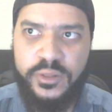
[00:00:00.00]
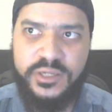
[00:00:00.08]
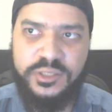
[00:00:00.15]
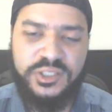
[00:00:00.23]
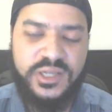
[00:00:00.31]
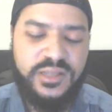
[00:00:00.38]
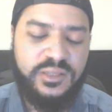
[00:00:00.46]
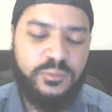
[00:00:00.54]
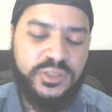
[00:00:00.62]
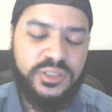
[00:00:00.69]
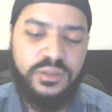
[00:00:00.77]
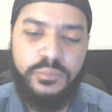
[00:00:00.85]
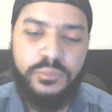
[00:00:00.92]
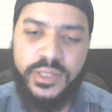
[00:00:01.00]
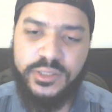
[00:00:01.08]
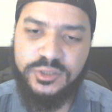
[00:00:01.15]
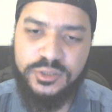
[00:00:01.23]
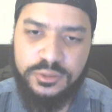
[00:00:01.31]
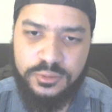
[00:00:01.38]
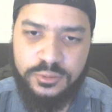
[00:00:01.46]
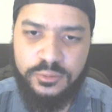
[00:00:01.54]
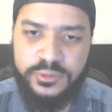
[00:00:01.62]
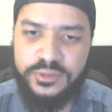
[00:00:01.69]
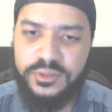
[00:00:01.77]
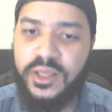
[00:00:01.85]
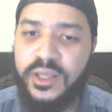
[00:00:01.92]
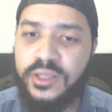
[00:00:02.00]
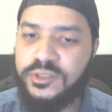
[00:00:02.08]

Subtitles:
and Ashanti was in the mix too, and